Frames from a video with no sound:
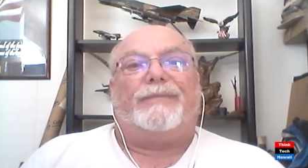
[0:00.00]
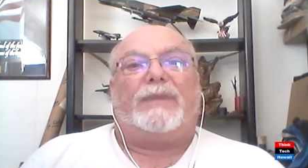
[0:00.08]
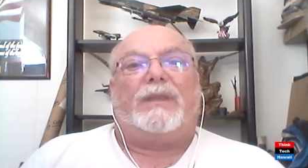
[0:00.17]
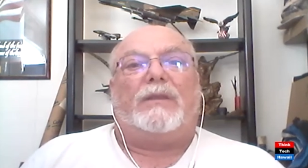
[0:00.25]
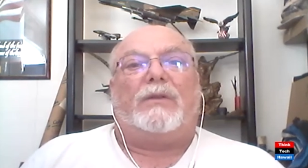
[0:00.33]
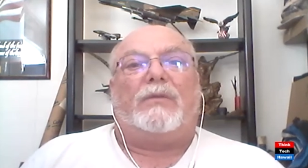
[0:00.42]

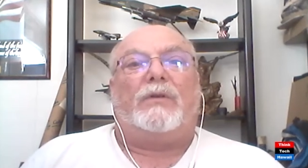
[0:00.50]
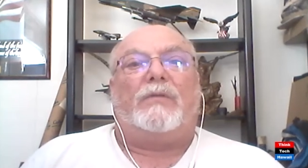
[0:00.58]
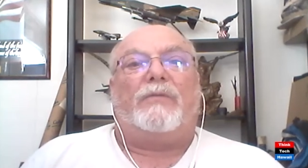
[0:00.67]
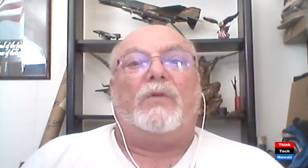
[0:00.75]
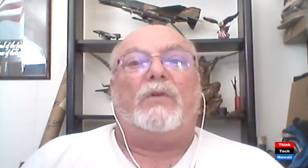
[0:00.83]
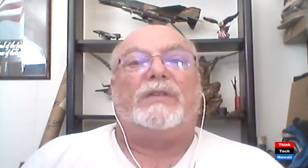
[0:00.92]
real
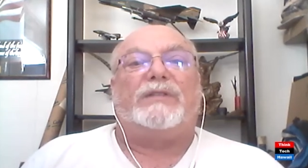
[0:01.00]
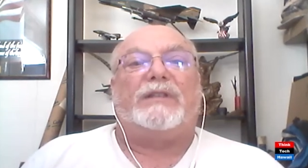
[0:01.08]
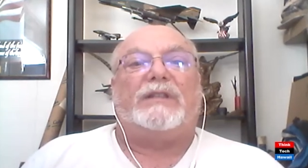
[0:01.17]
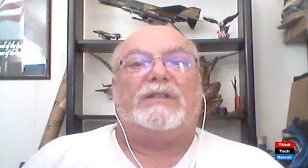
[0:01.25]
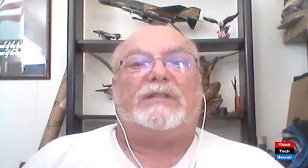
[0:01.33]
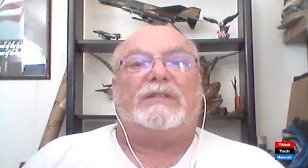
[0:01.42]
focus of
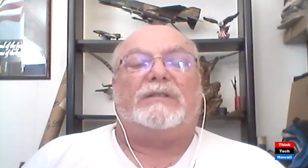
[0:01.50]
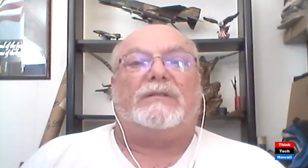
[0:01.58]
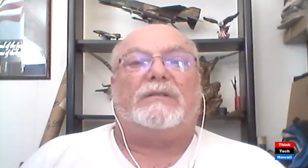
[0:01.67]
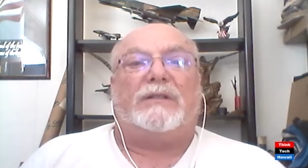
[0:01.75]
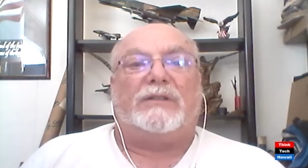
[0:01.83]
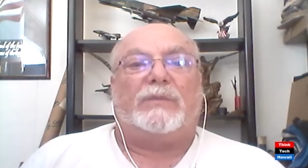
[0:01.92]

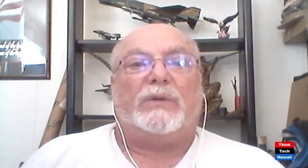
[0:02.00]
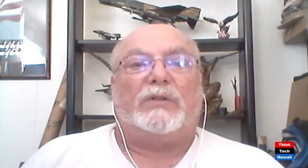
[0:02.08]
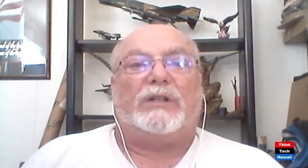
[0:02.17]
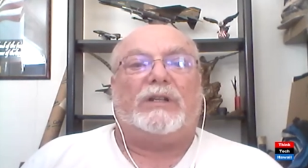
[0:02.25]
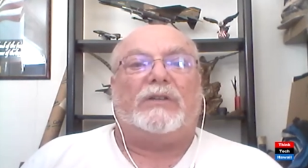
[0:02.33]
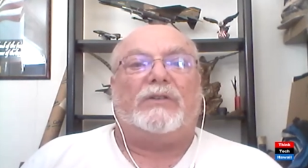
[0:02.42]
this
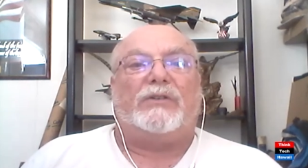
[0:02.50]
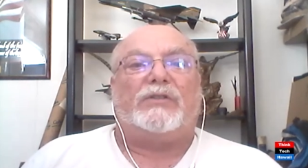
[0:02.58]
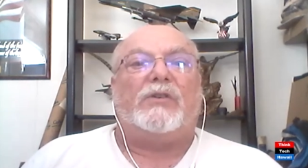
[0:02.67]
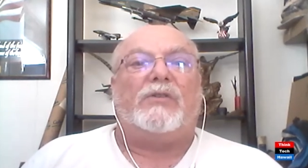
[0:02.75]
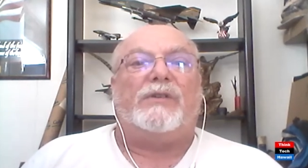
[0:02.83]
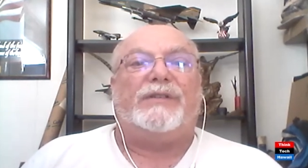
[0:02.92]
particular
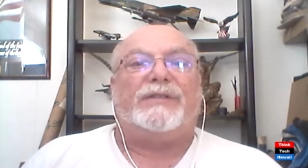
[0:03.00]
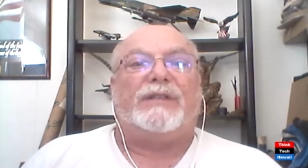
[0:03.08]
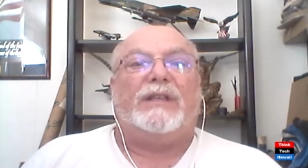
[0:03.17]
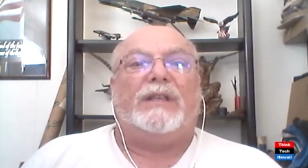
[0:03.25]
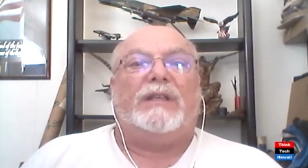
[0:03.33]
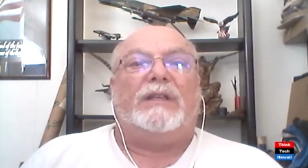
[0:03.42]
show is
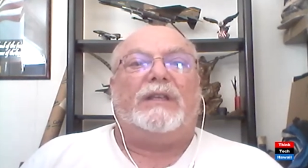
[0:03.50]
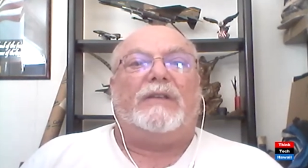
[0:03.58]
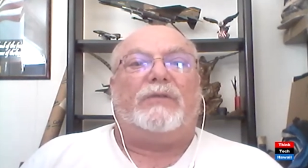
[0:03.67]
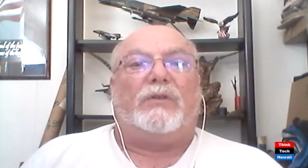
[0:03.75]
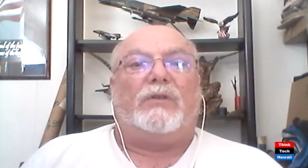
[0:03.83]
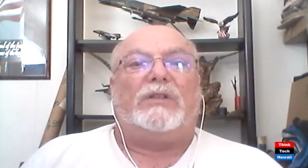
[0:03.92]

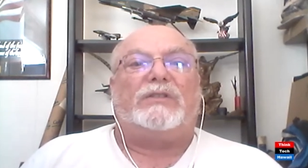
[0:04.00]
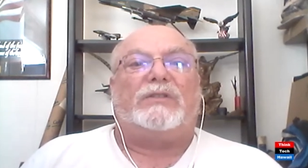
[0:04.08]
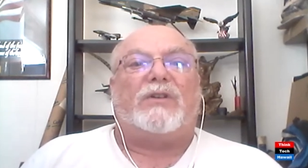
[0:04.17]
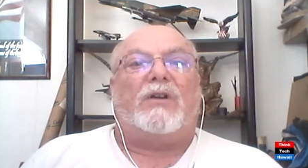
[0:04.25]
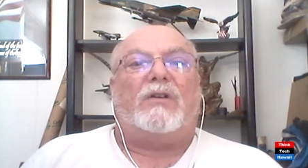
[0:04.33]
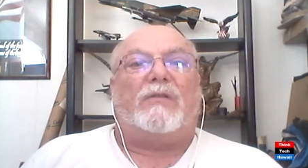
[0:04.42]
if you could
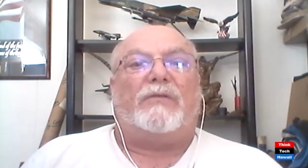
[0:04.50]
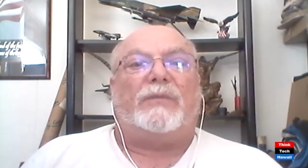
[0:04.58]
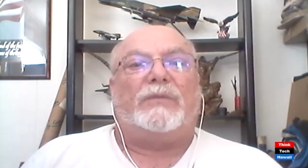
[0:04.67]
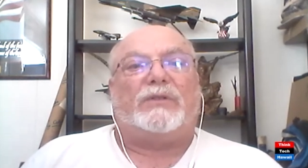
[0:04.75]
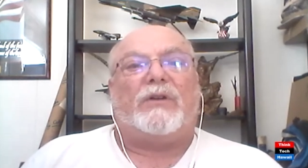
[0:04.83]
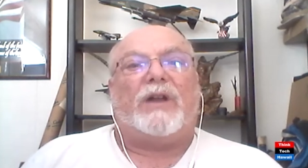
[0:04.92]
start from
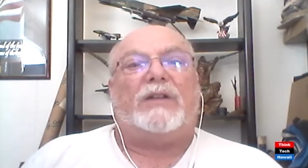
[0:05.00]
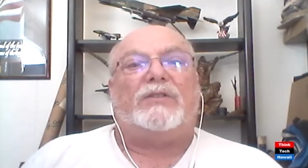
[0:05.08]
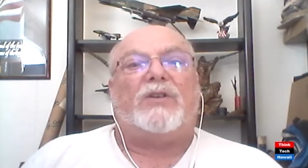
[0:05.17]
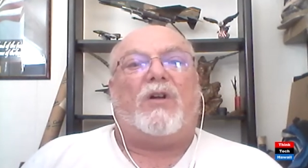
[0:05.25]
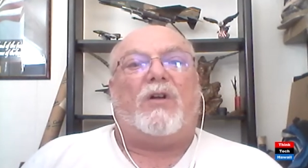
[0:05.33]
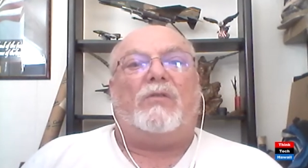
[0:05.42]
scratch
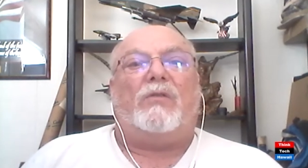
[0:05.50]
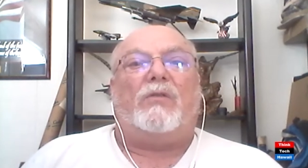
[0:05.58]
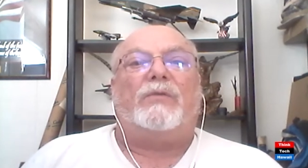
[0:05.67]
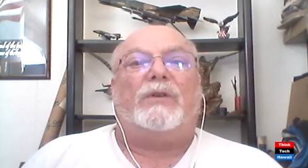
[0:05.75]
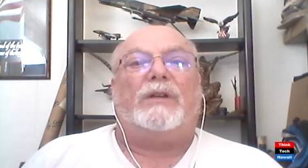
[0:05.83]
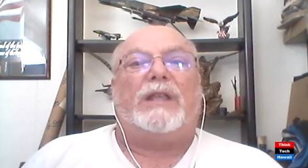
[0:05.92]
all
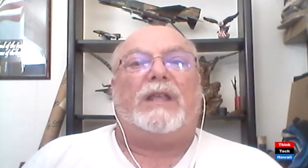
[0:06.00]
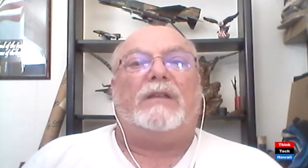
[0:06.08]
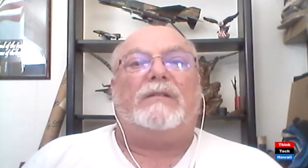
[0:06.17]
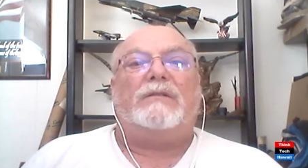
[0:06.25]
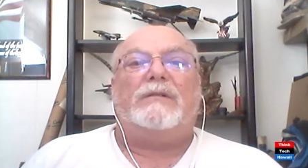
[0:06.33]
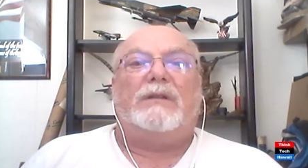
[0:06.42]
over
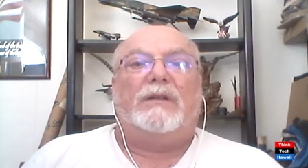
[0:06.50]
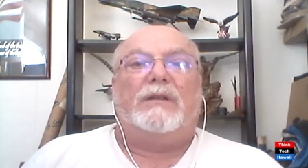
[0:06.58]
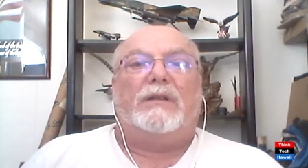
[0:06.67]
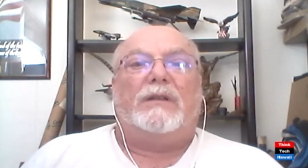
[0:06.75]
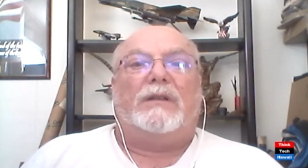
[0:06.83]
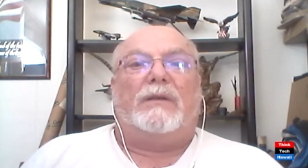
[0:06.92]
again,
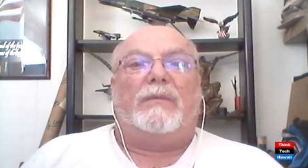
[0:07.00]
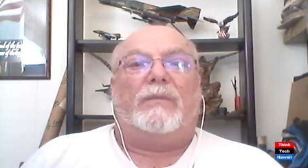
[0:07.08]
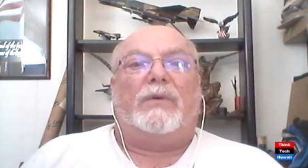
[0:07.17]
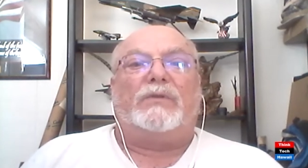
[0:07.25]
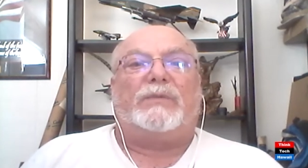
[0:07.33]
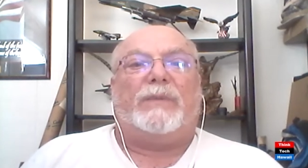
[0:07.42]

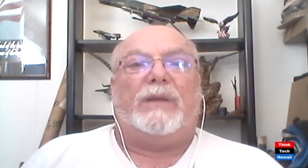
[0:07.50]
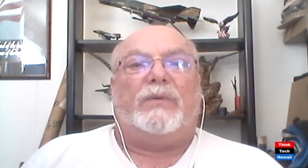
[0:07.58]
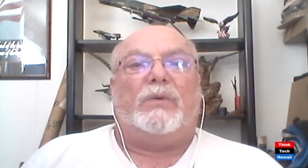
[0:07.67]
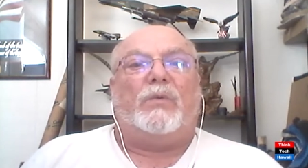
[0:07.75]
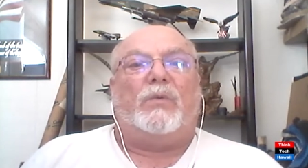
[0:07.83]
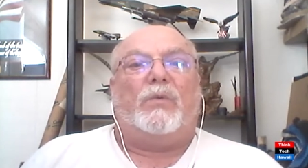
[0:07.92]
most
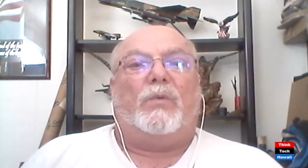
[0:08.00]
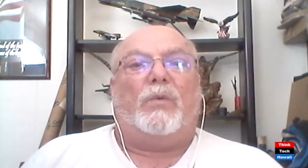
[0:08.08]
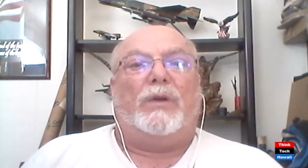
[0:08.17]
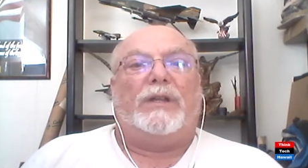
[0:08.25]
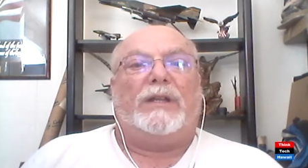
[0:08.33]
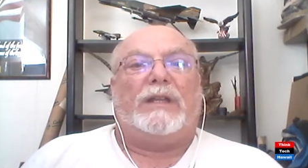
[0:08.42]
people
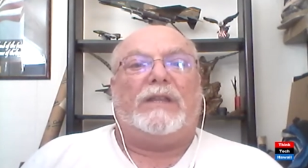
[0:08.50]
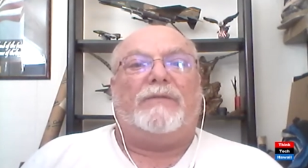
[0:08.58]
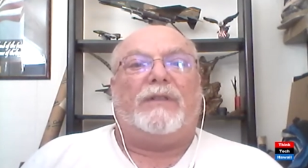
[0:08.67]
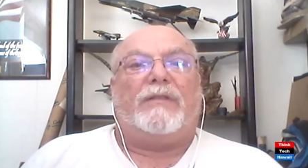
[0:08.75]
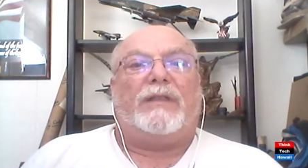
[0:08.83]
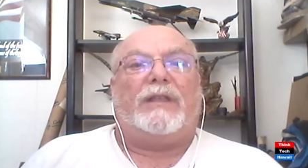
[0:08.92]
wouldn't
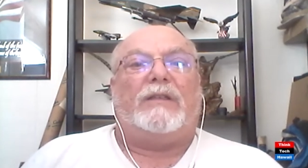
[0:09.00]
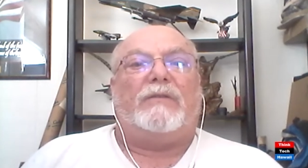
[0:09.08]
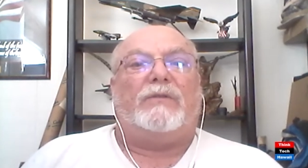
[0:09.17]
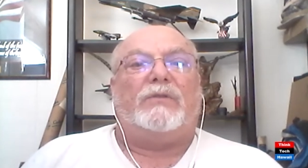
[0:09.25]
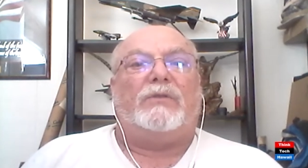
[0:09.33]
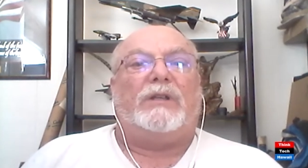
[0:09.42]
even think of
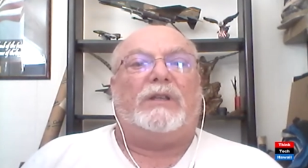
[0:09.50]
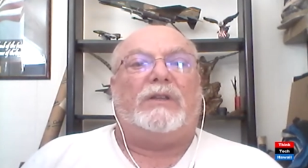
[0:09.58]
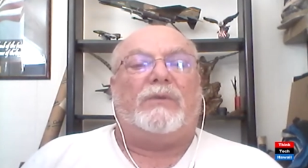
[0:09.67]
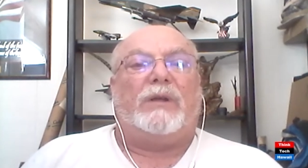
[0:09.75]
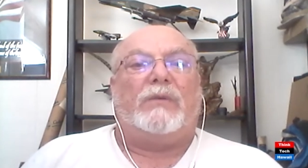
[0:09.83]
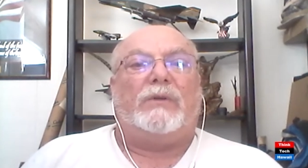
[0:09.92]
doing it the
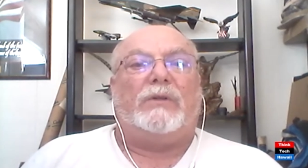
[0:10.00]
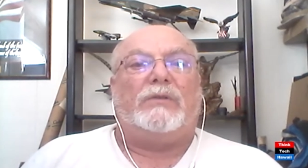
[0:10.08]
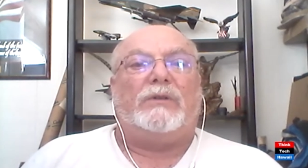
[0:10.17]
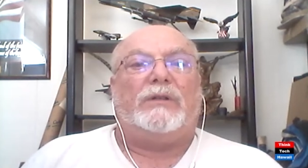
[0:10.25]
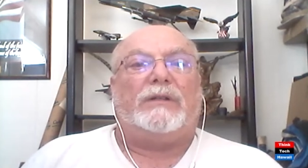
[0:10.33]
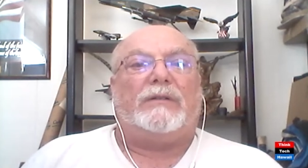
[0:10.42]
way we do
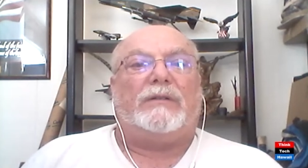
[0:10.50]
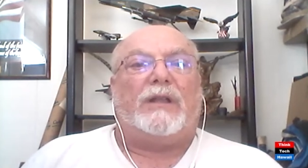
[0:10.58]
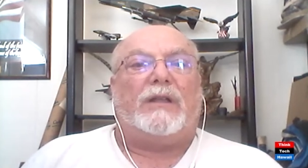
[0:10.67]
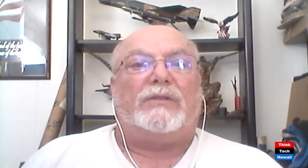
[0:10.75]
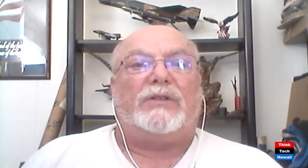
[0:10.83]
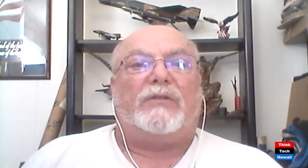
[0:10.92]
it,
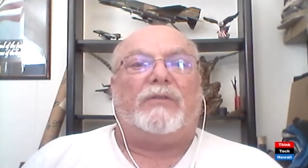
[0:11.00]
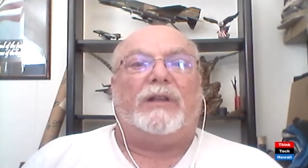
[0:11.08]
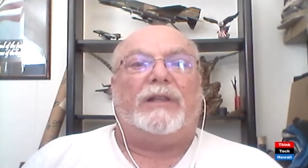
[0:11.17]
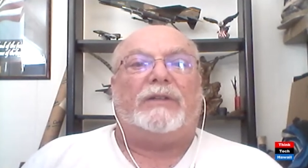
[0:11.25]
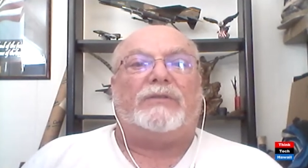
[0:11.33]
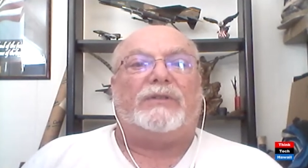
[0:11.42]
generate
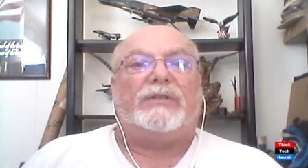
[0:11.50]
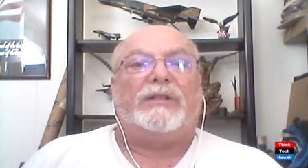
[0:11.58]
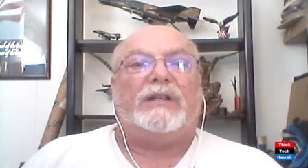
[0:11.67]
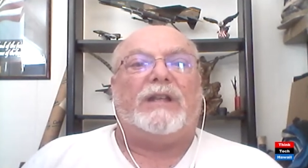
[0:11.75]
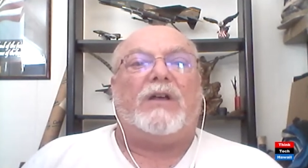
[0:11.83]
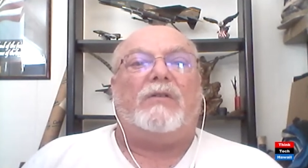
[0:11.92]
electricity
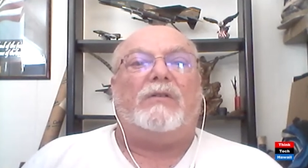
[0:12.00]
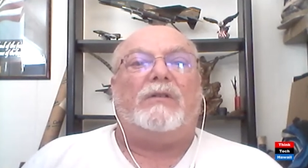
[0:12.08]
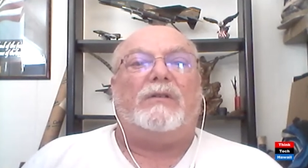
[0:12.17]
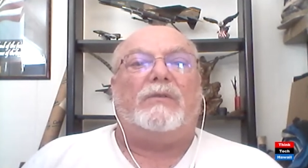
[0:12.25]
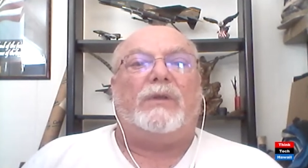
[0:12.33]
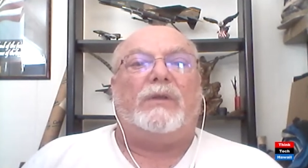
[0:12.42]
now,
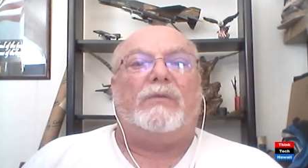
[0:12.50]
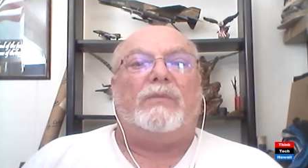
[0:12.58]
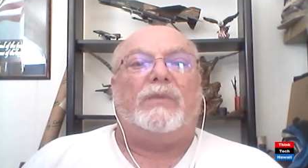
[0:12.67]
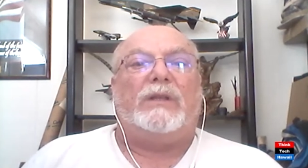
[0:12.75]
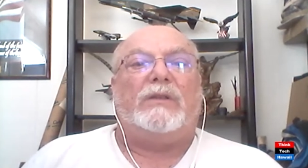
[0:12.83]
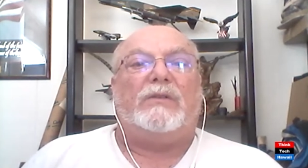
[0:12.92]
we would
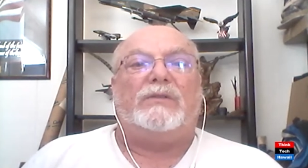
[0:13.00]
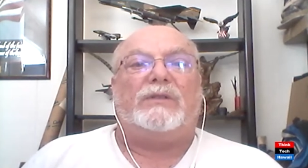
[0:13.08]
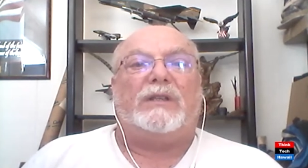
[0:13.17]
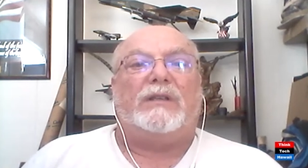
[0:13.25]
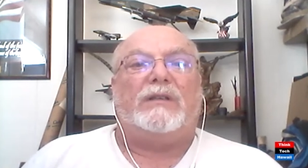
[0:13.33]
be using,